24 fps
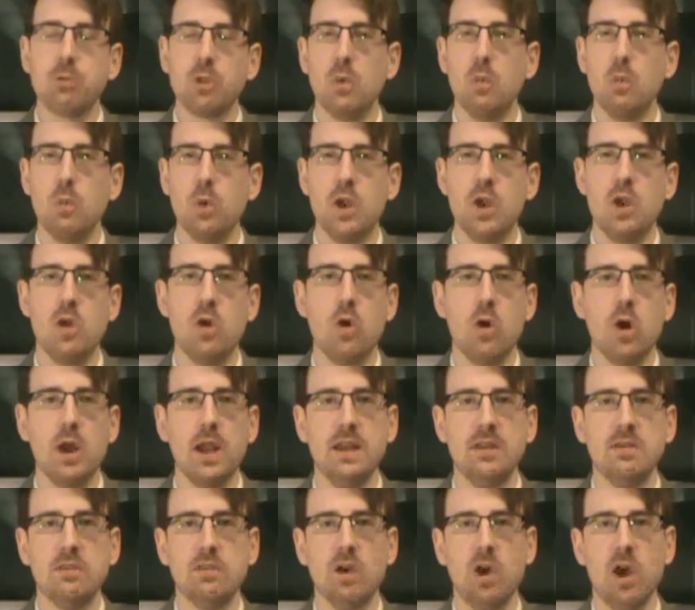we're not
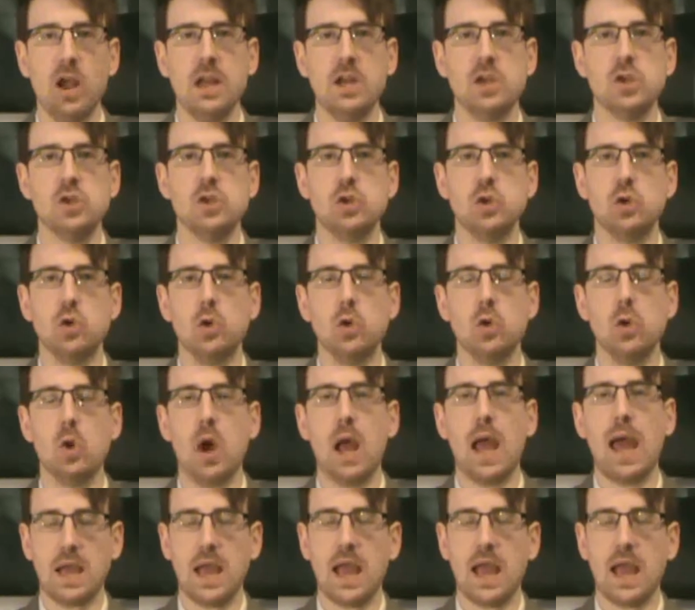entirely sure.